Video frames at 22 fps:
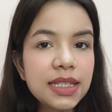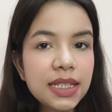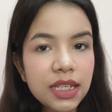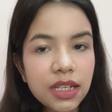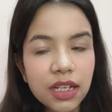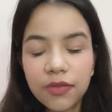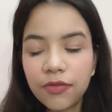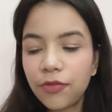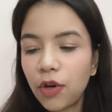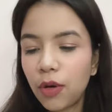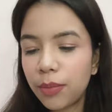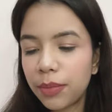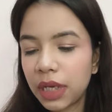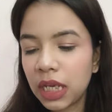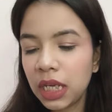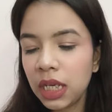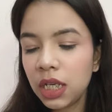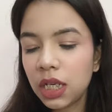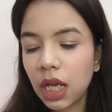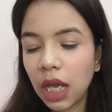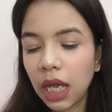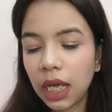serum for
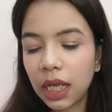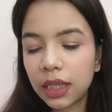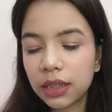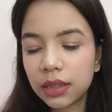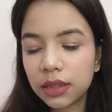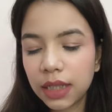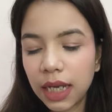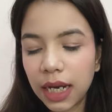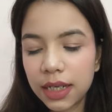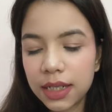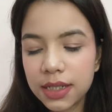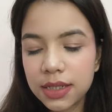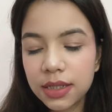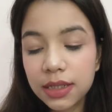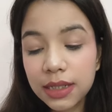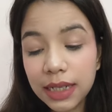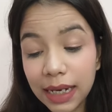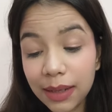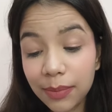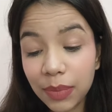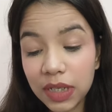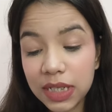me, and that is the
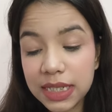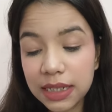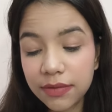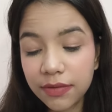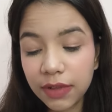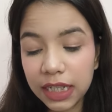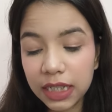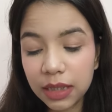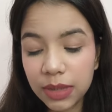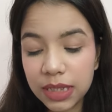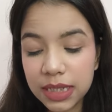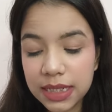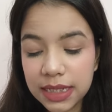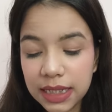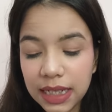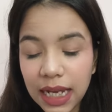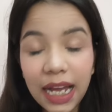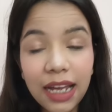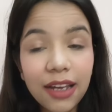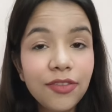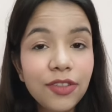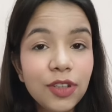10% vitamin C.
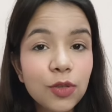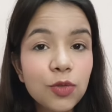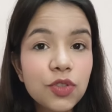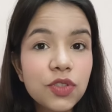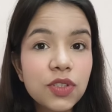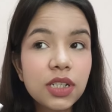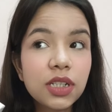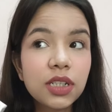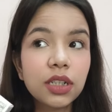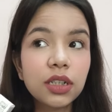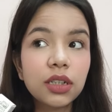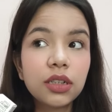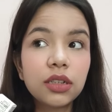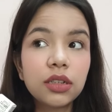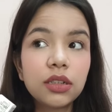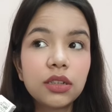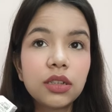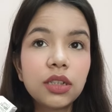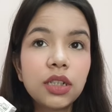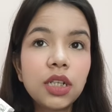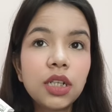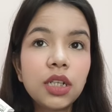I have used it
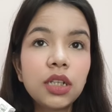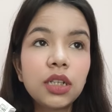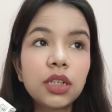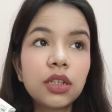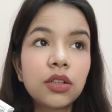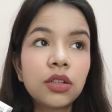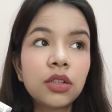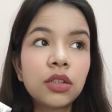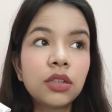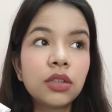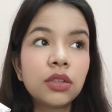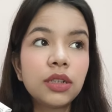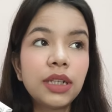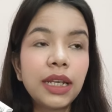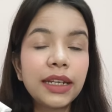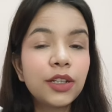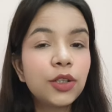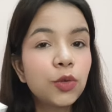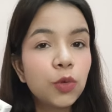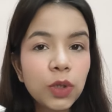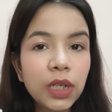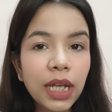
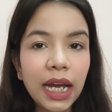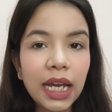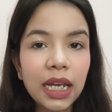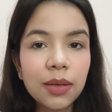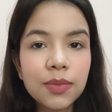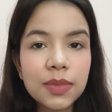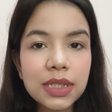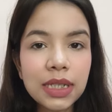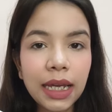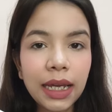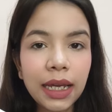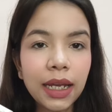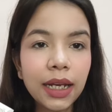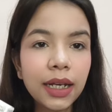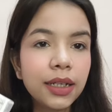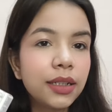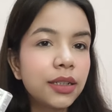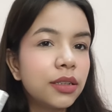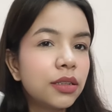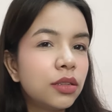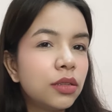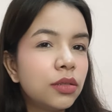like 2 times,
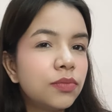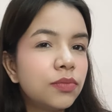and